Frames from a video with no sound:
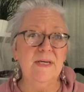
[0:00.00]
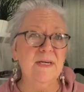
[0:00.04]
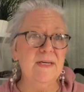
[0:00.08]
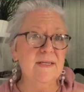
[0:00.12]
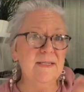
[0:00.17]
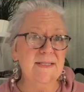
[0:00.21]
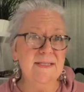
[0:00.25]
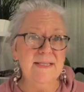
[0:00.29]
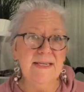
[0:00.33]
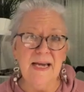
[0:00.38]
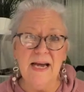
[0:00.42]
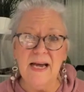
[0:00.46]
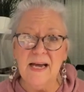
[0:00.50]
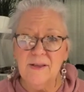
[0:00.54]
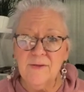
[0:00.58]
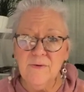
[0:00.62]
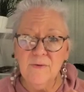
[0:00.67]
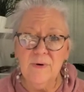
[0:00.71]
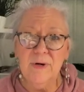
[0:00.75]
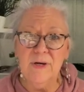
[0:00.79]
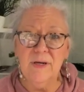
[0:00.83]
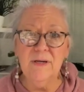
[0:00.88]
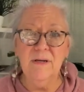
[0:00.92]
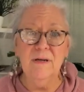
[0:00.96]
things,
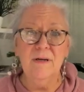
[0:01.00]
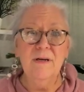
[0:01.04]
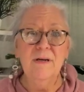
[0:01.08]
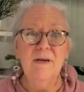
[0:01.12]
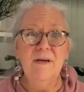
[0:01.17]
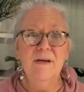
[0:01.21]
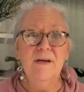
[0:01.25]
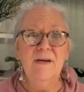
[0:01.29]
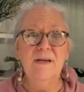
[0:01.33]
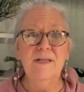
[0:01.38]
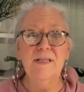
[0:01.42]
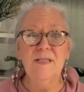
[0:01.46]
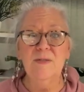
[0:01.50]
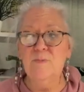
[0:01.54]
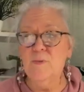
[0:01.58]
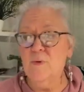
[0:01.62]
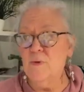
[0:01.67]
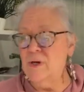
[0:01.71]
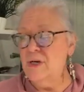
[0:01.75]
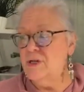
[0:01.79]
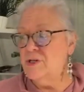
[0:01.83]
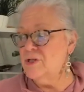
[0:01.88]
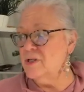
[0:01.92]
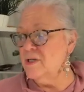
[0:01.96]
gathering
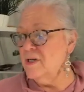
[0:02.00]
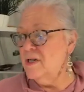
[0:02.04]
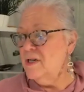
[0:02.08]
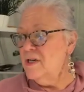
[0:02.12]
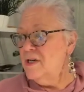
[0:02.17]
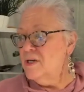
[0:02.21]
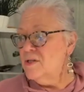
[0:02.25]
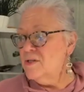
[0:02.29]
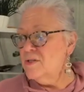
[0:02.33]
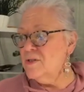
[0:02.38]
inspiration.